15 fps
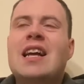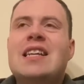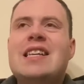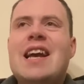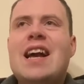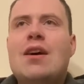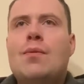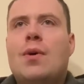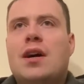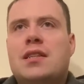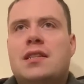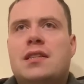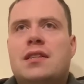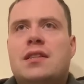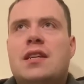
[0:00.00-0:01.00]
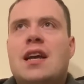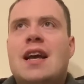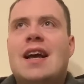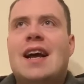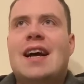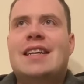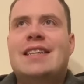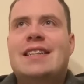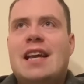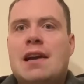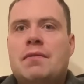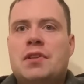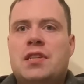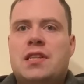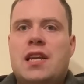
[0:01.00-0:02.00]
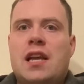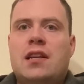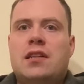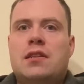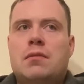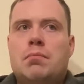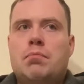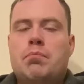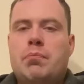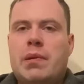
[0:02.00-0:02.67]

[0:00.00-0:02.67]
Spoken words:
Yeah, it wasn't a devastating,